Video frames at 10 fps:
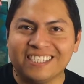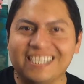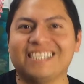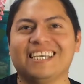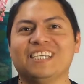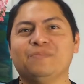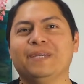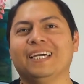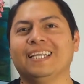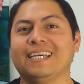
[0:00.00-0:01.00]
6S
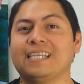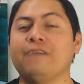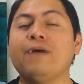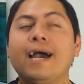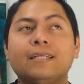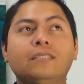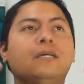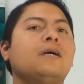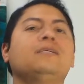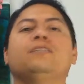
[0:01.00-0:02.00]
BLX. I've had
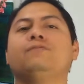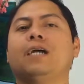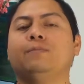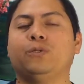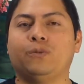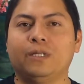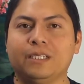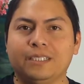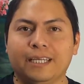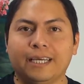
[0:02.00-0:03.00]
tons of time to run
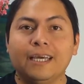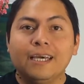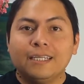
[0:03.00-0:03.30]
this thing,